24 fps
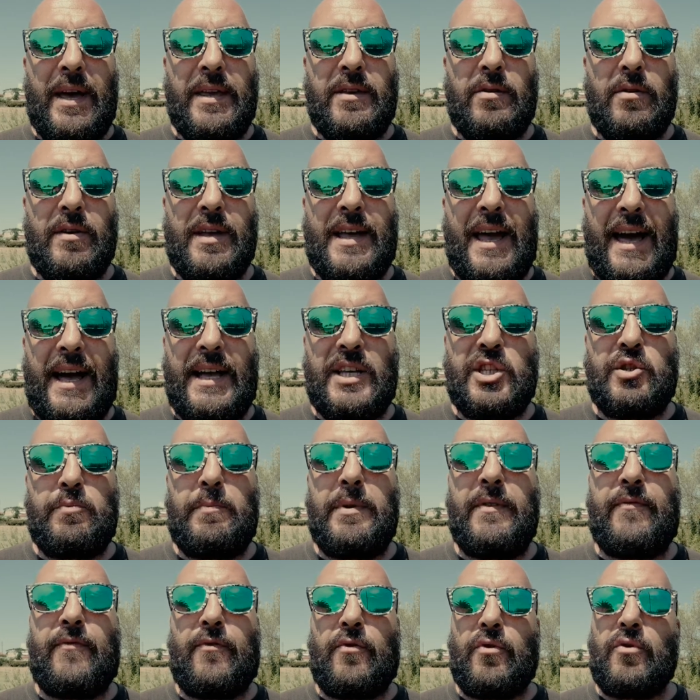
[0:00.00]
your garage
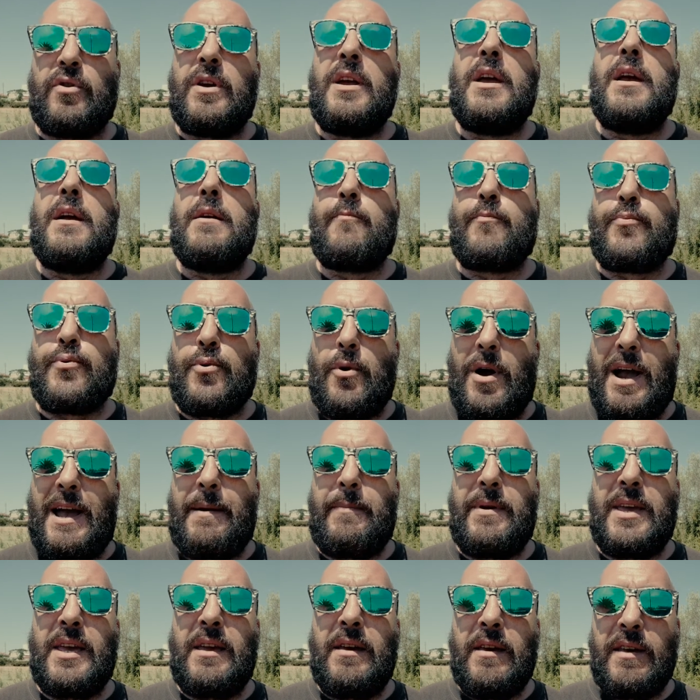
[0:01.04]
before
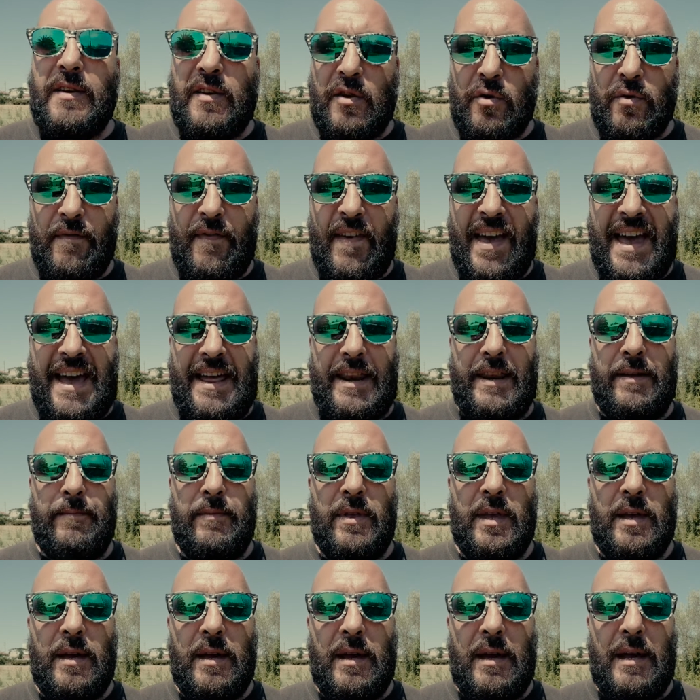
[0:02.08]
priming your van.
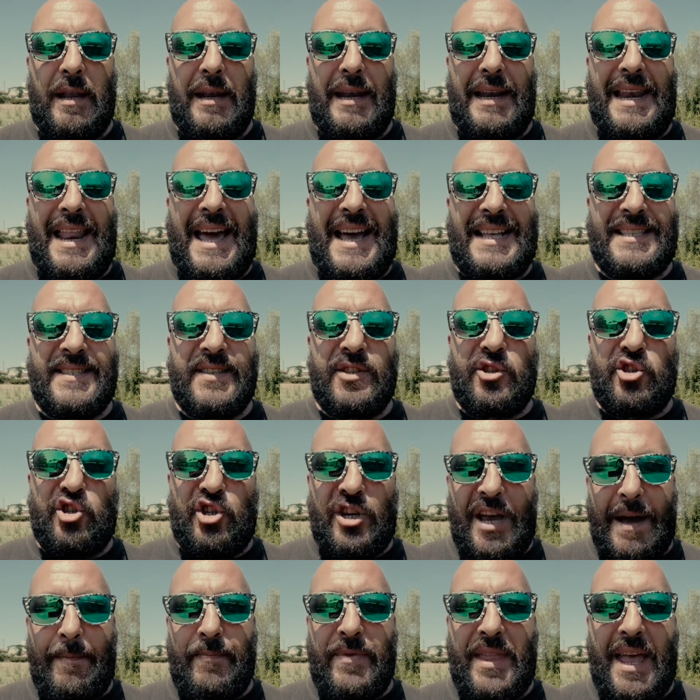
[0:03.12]
Let's
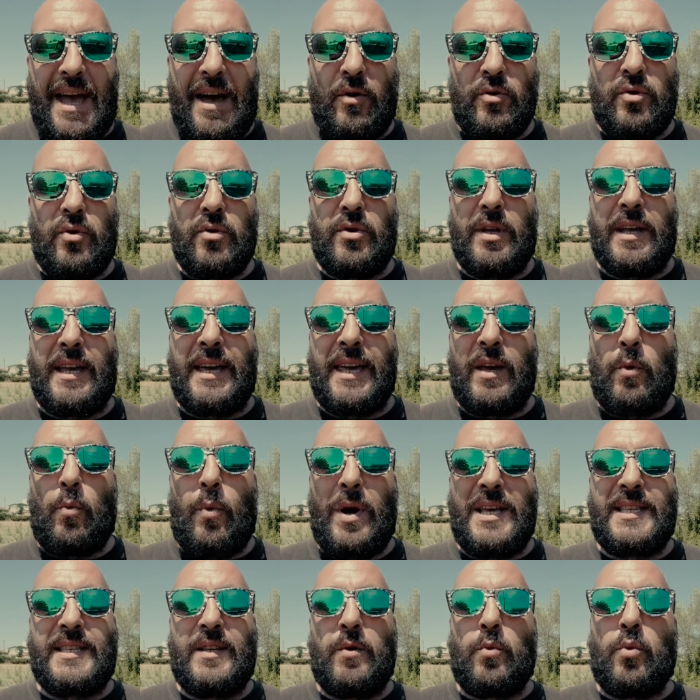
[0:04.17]
jump now to the
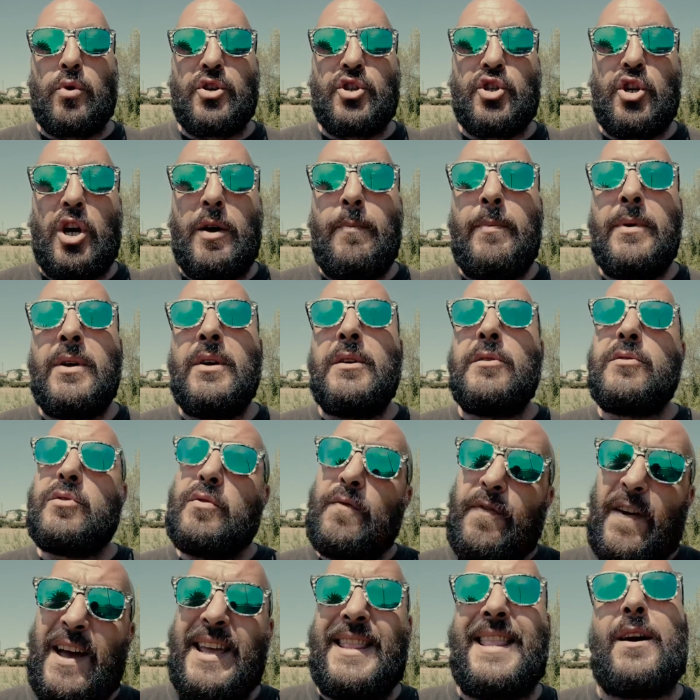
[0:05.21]
Westfalia workshop to
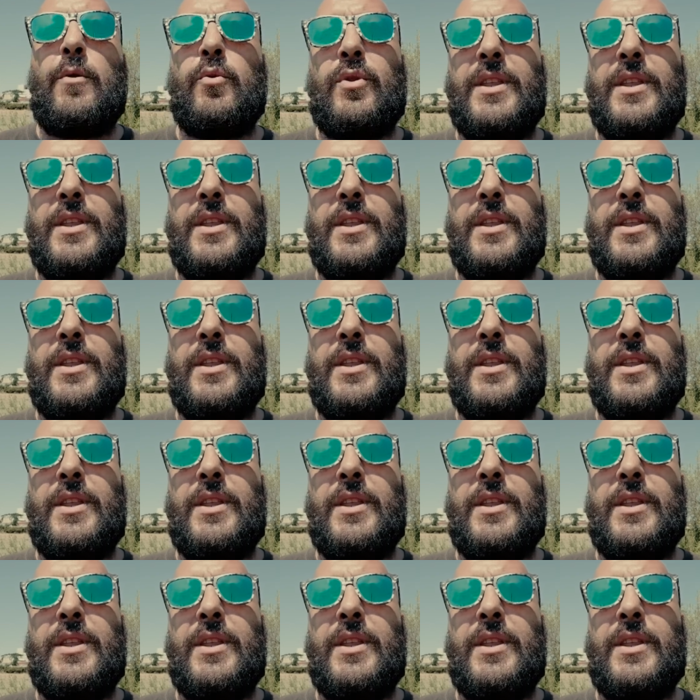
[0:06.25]
find out